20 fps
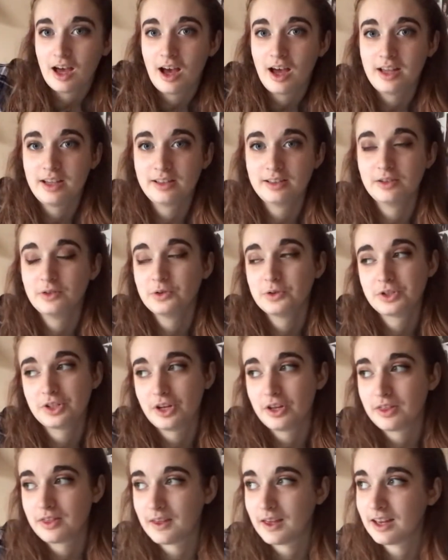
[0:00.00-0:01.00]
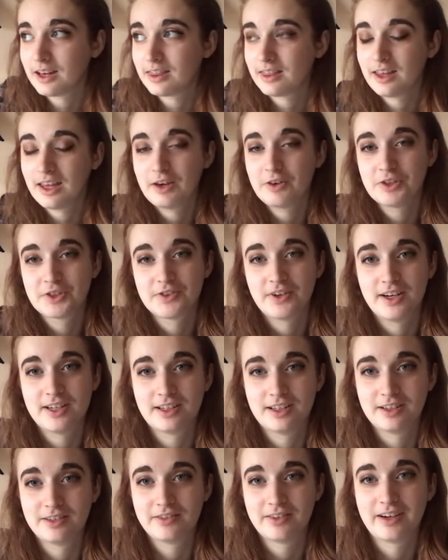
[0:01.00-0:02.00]
I also think that it was
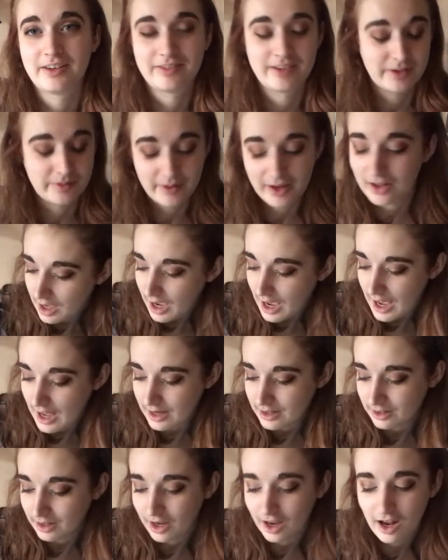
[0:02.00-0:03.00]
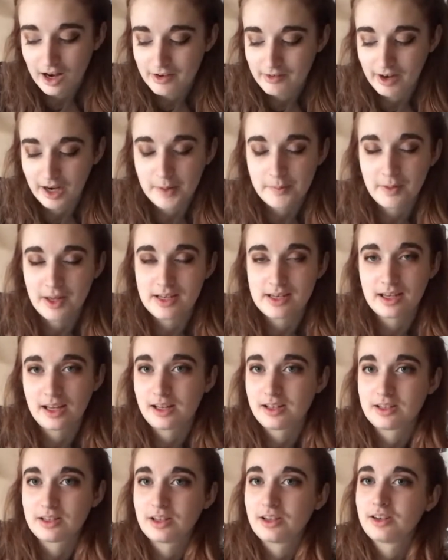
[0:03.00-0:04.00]
written really, really well, and I highly recommend
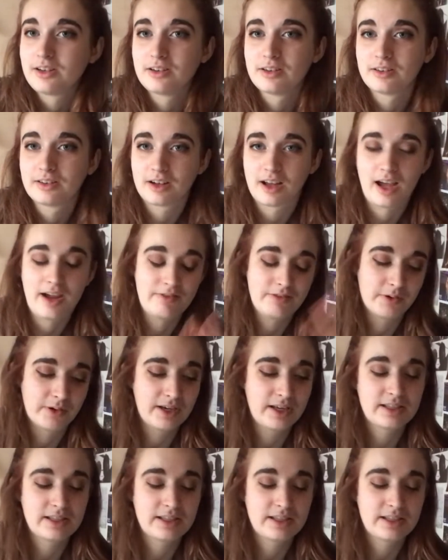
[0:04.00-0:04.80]
it to like everyone.